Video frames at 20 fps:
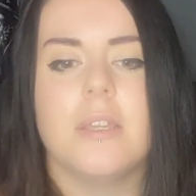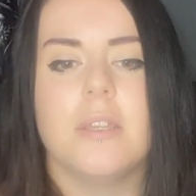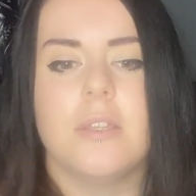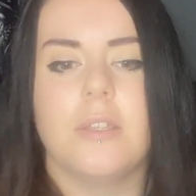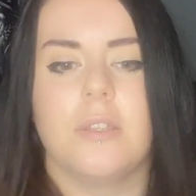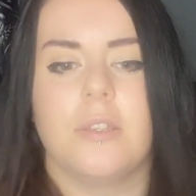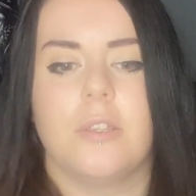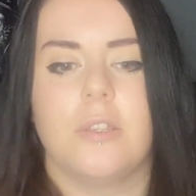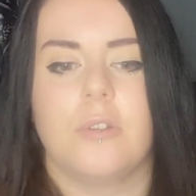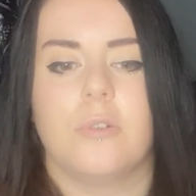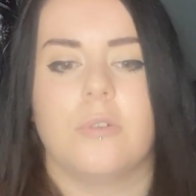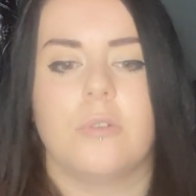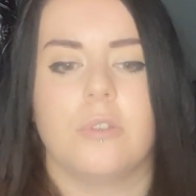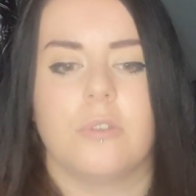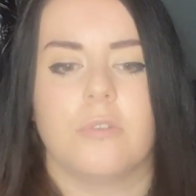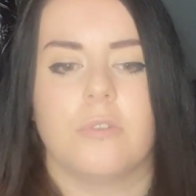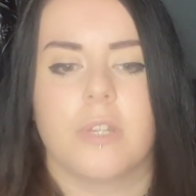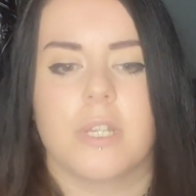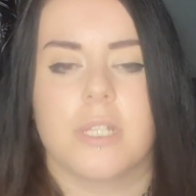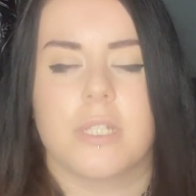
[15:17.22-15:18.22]
you're
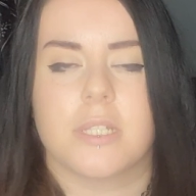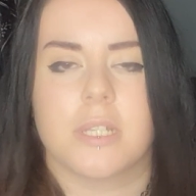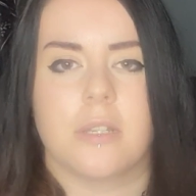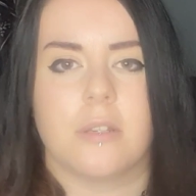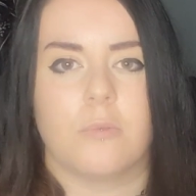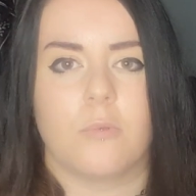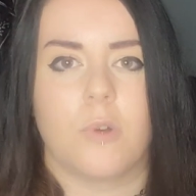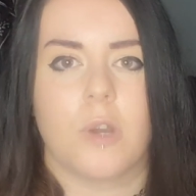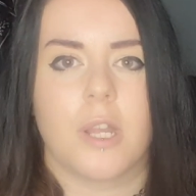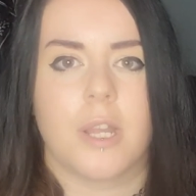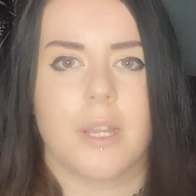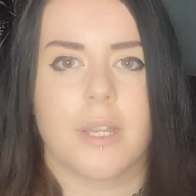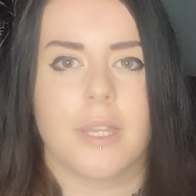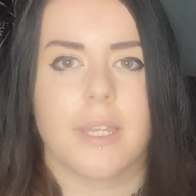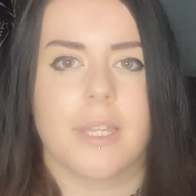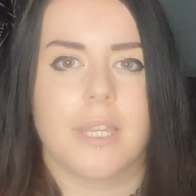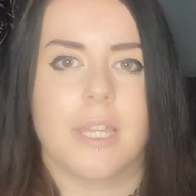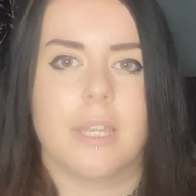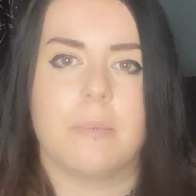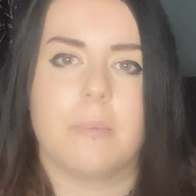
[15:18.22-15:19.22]
the reason why I
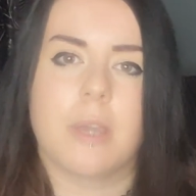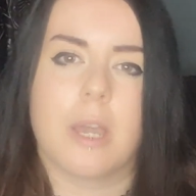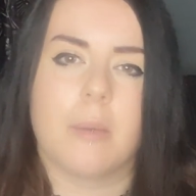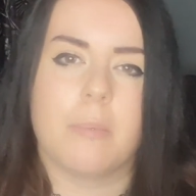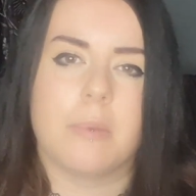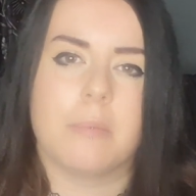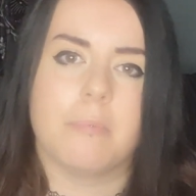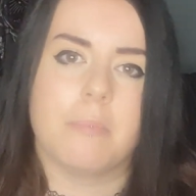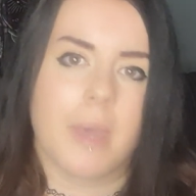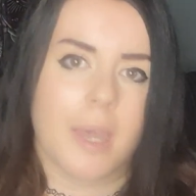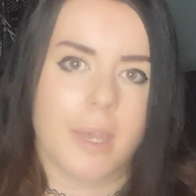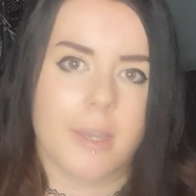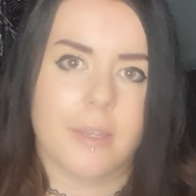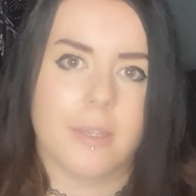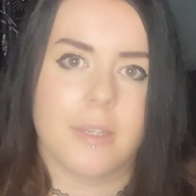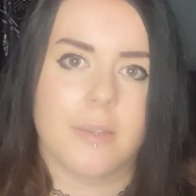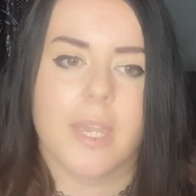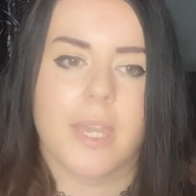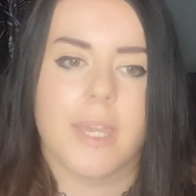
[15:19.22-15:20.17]
can keep coming back.